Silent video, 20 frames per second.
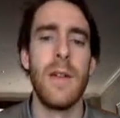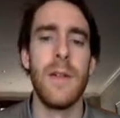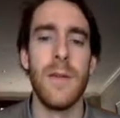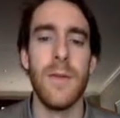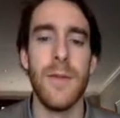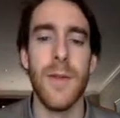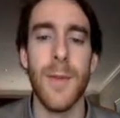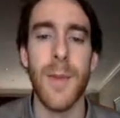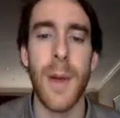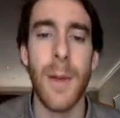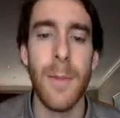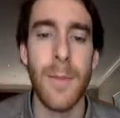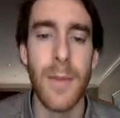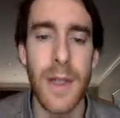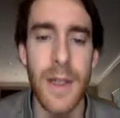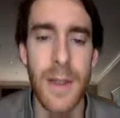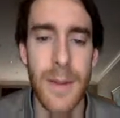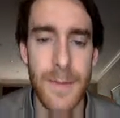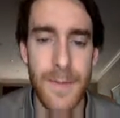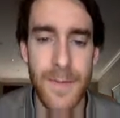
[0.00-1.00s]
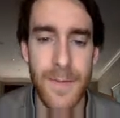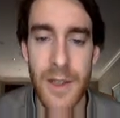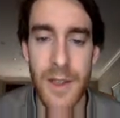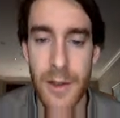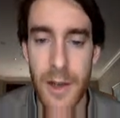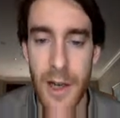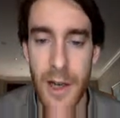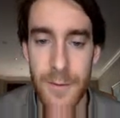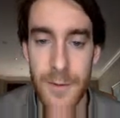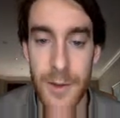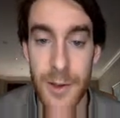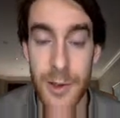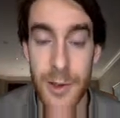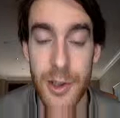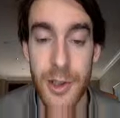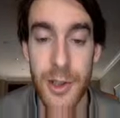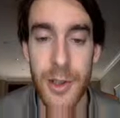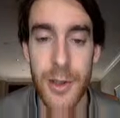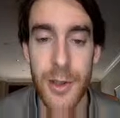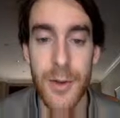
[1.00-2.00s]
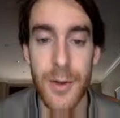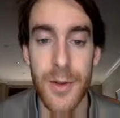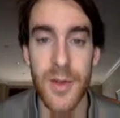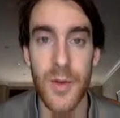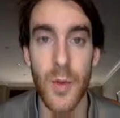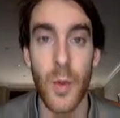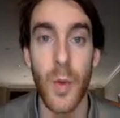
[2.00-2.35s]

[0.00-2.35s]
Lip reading: Remember, you have to choose